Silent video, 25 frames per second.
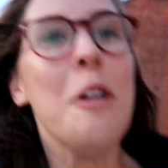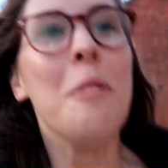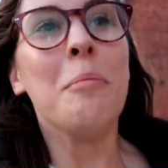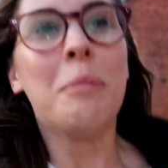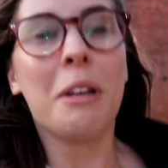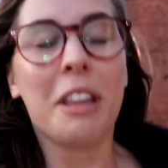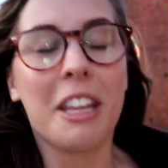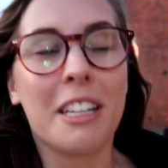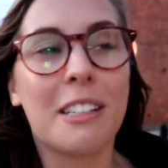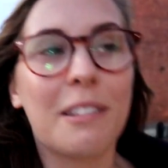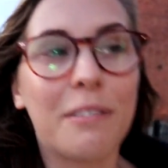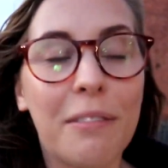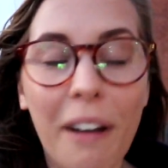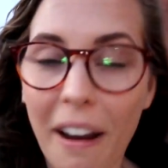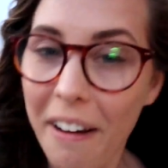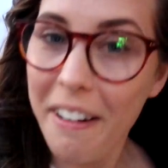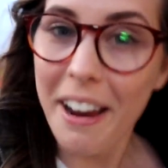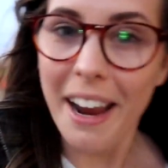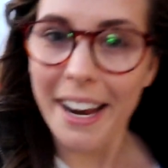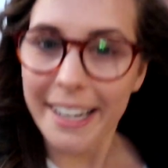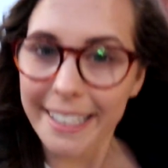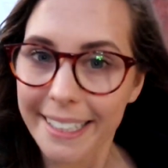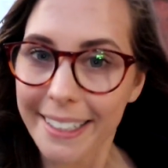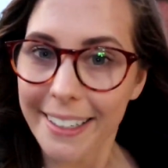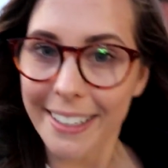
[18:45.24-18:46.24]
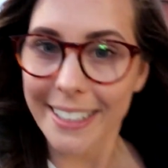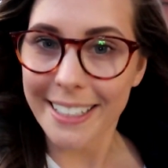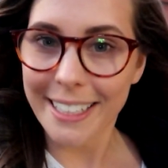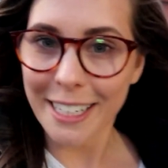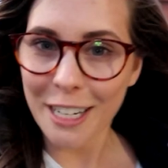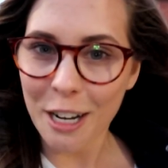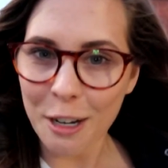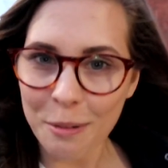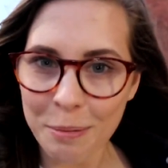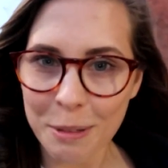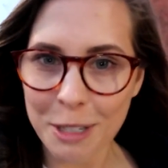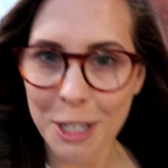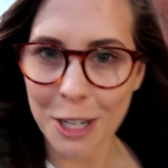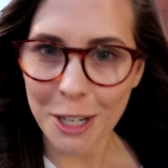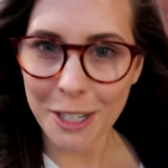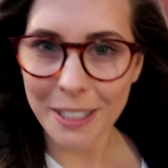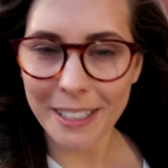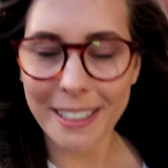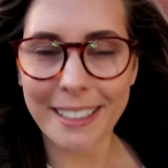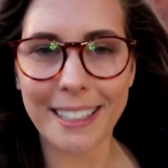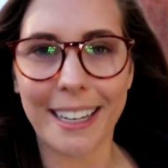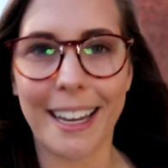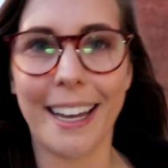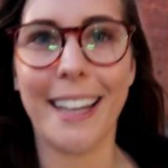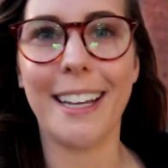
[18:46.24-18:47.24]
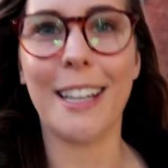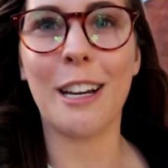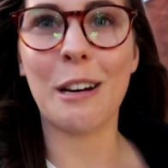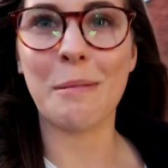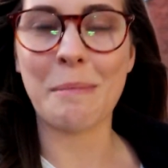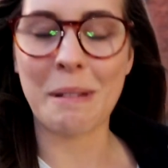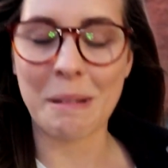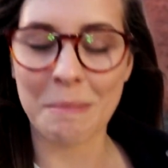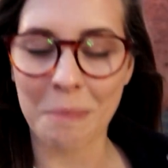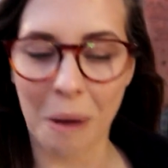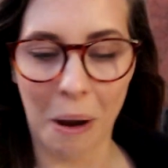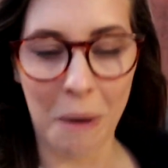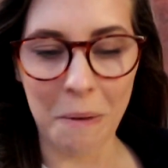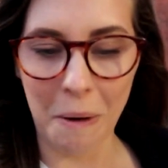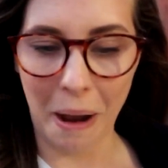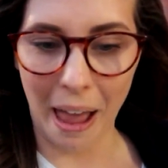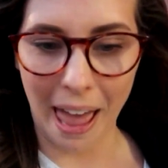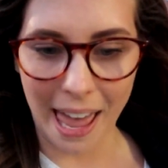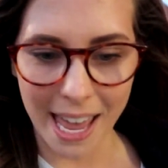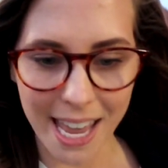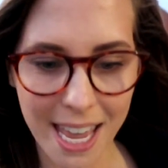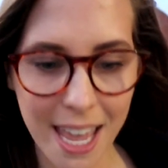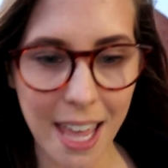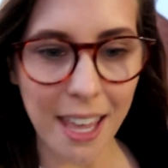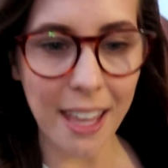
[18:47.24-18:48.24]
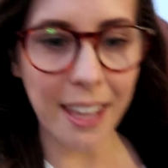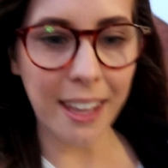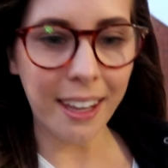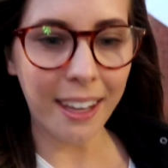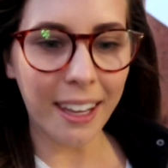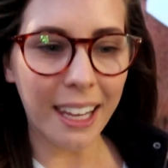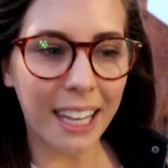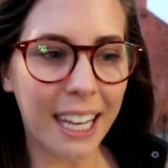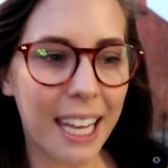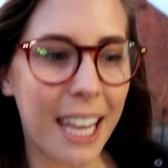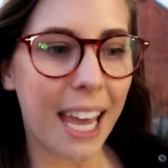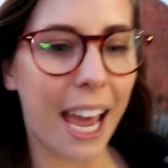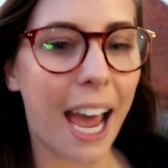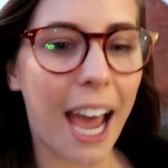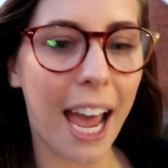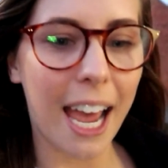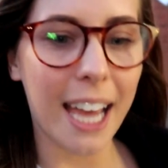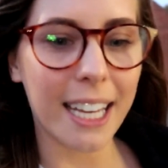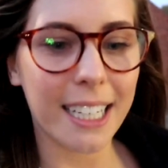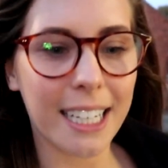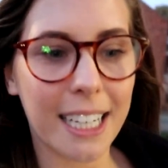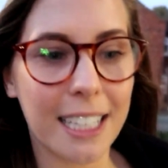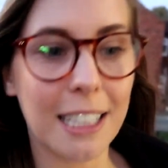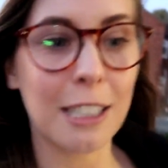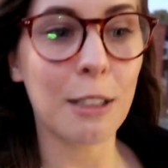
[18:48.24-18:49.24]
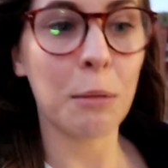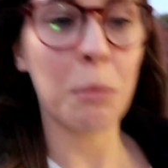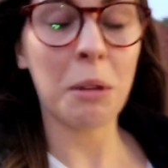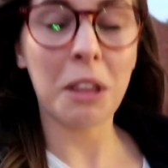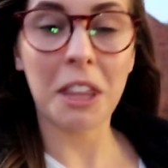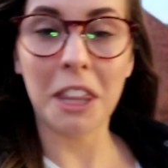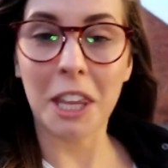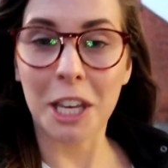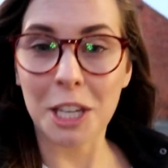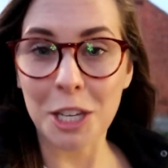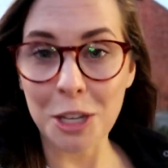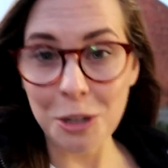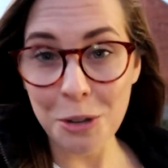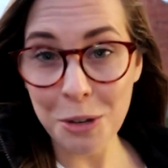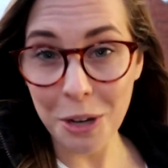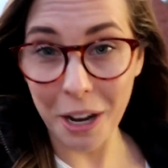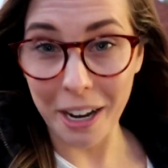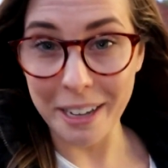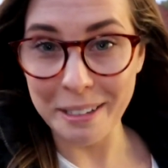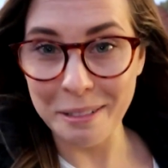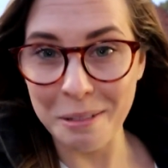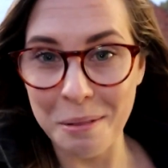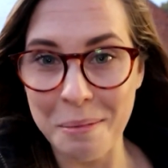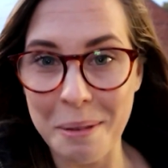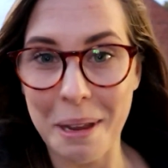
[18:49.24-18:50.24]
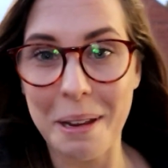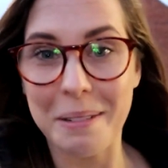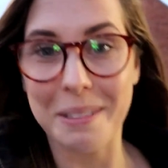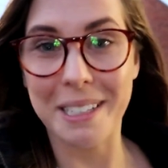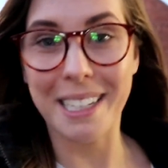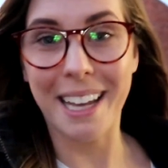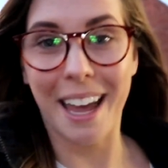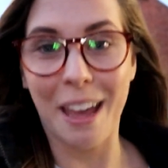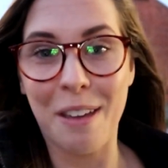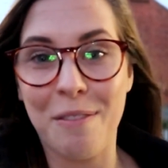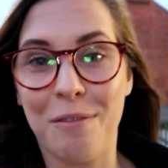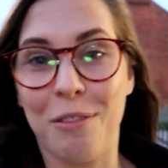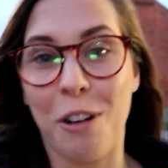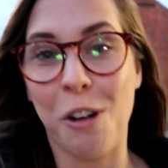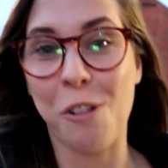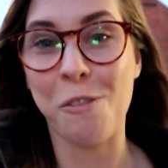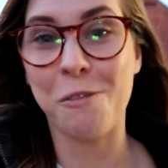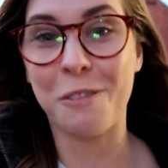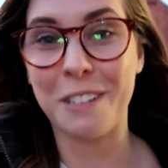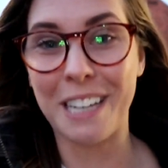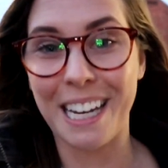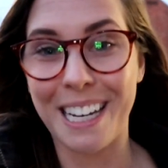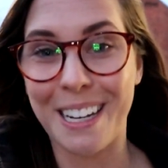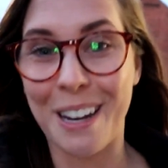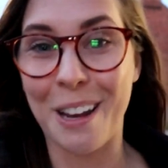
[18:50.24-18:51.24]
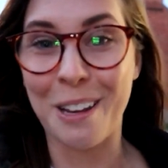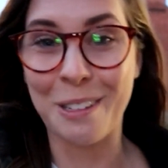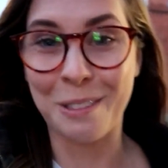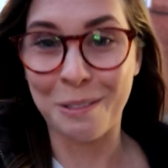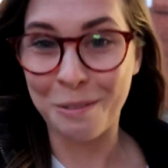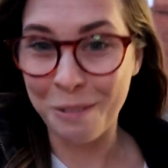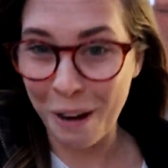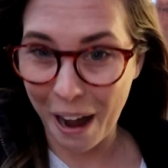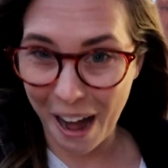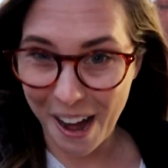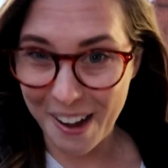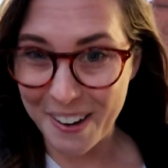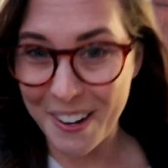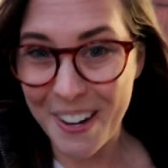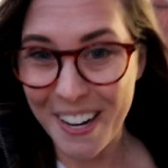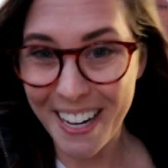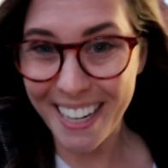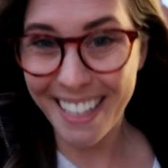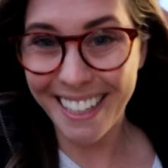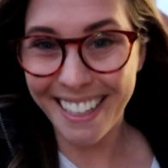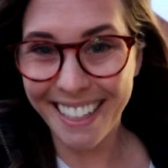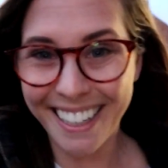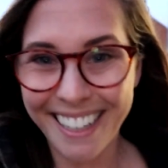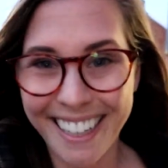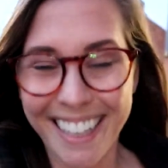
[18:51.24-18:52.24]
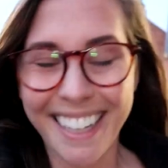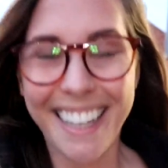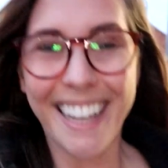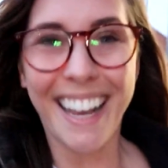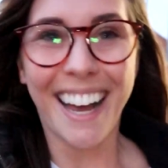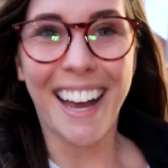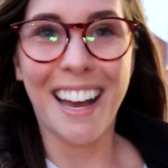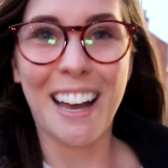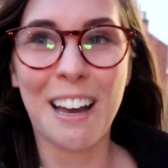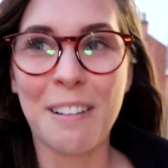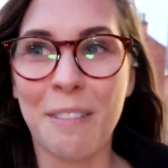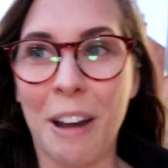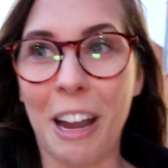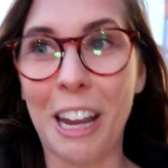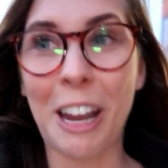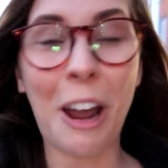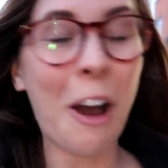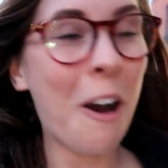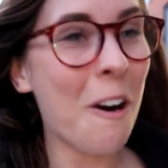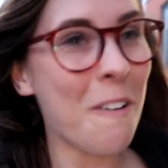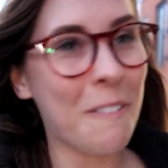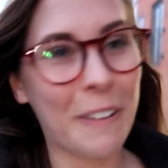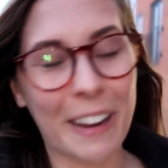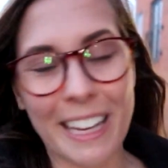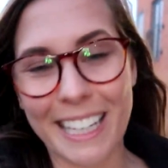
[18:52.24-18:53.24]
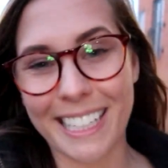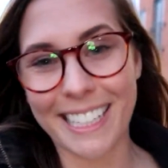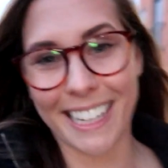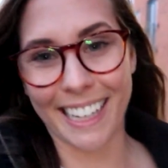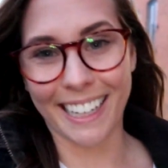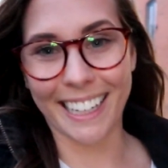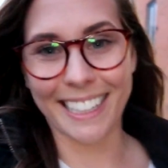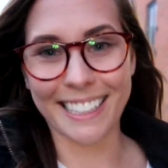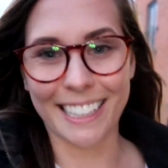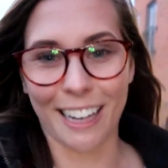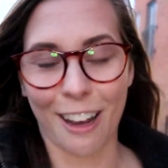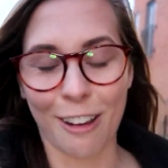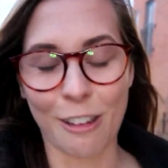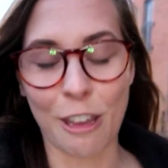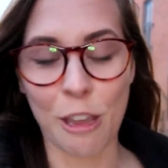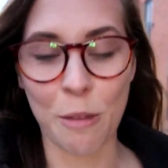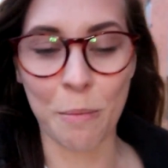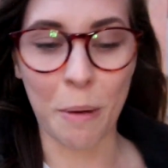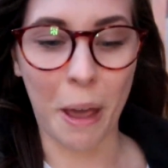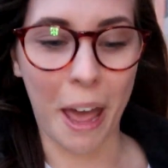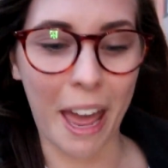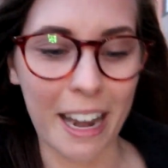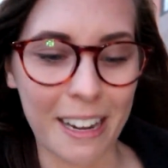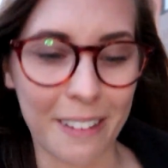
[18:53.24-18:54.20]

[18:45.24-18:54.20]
But there's a very exciting opportunity coming my way, and it's something that you guys will be able to get involved in as well. I can't wait until I can tell you, but